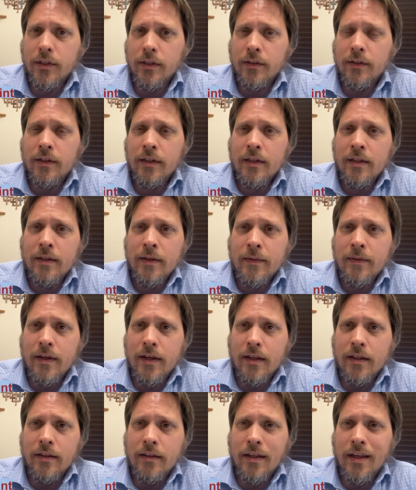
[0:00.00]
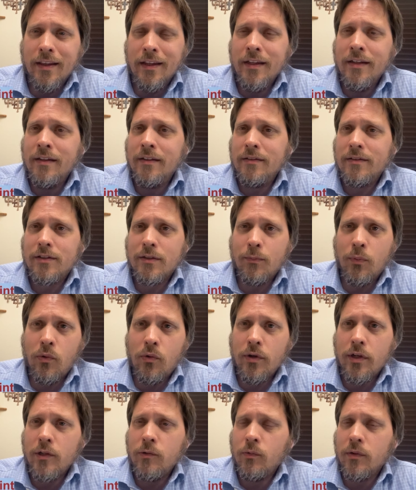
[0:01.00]
And, and, and then
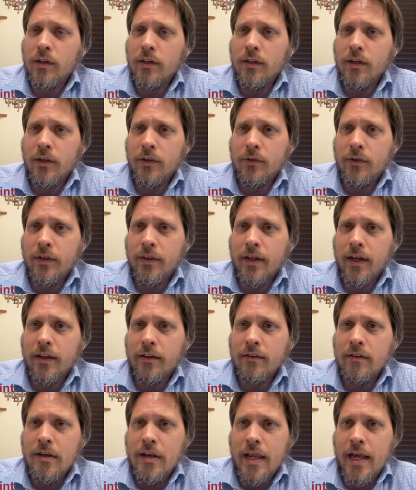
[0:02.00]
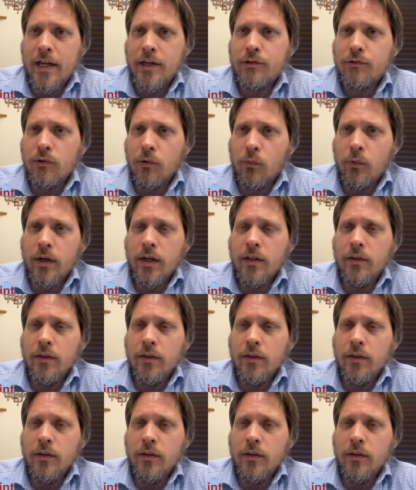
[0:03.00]
supporting one another in that natural way,